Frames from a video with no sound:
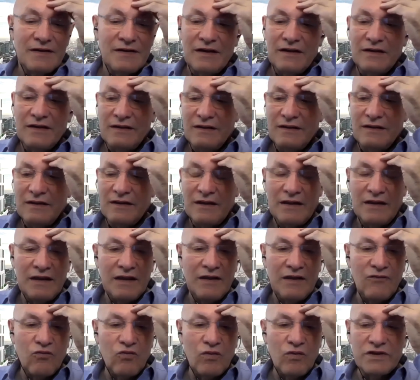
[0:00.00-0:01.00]
And
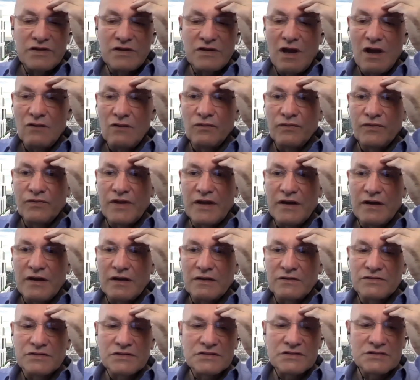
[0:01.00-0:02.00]
if we don't, then
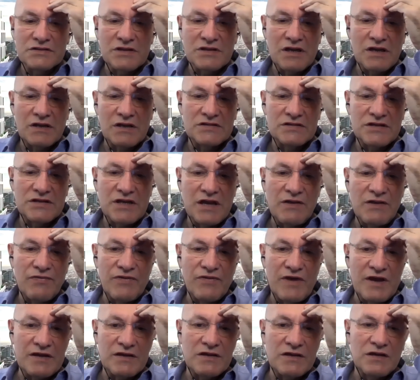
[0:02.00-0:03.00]
I'll just say
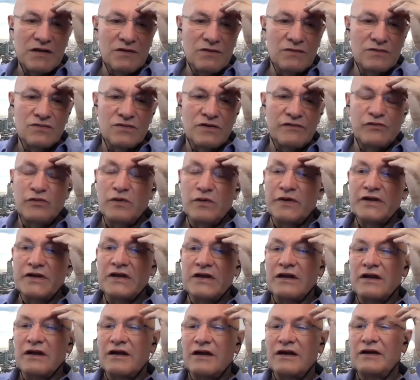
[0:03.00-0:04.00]
thank you to everybody.